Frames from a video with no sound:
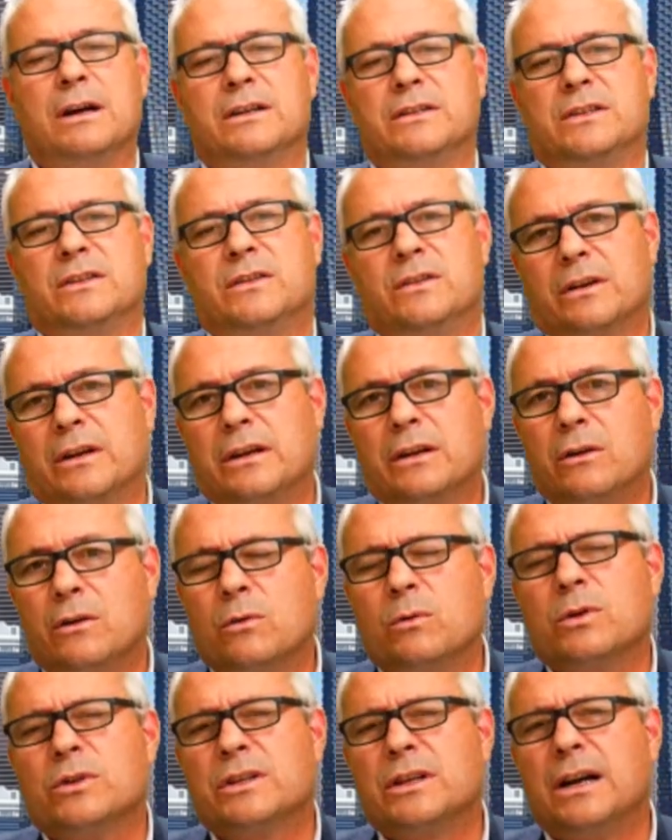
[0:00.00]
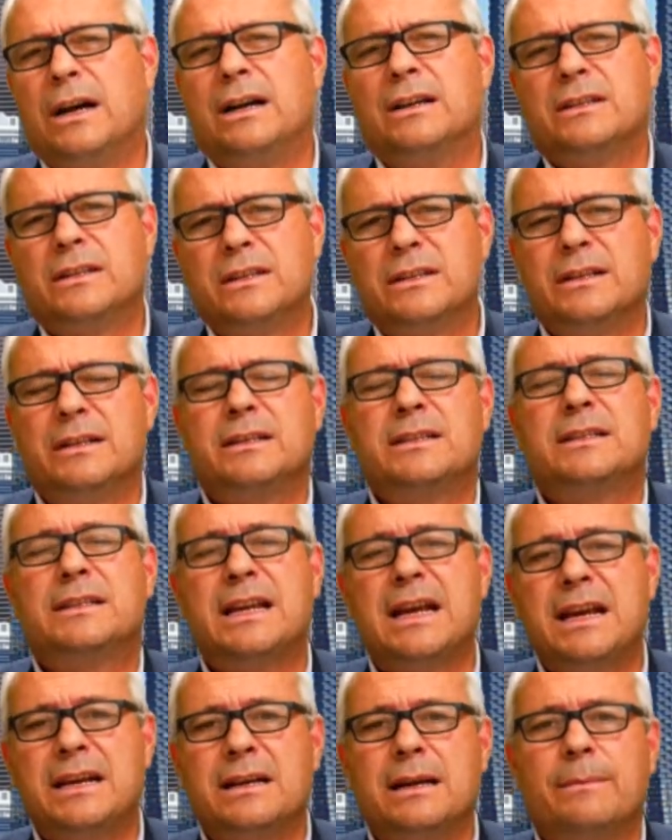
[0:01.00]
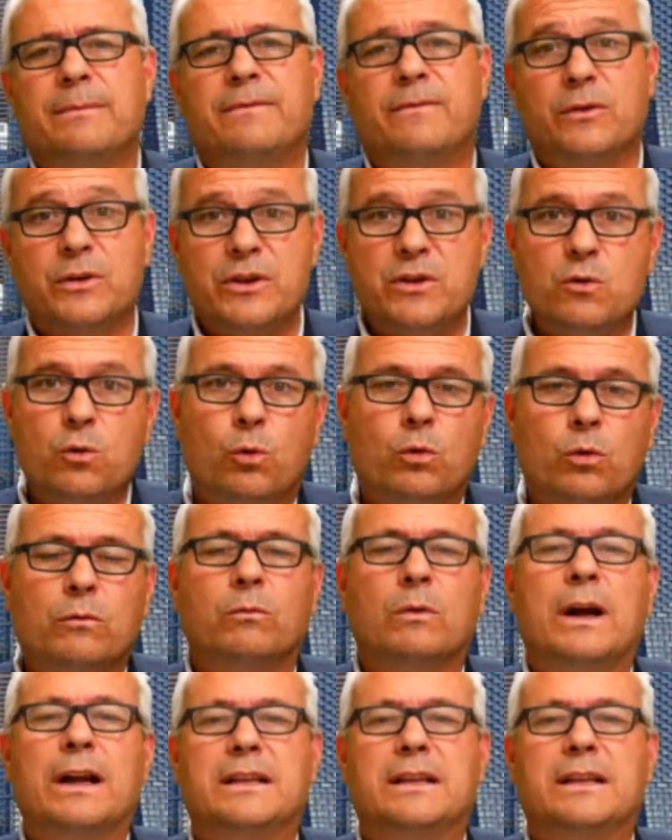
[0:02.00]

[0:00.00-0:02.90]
They're going to go towards causes that stand up for your rights,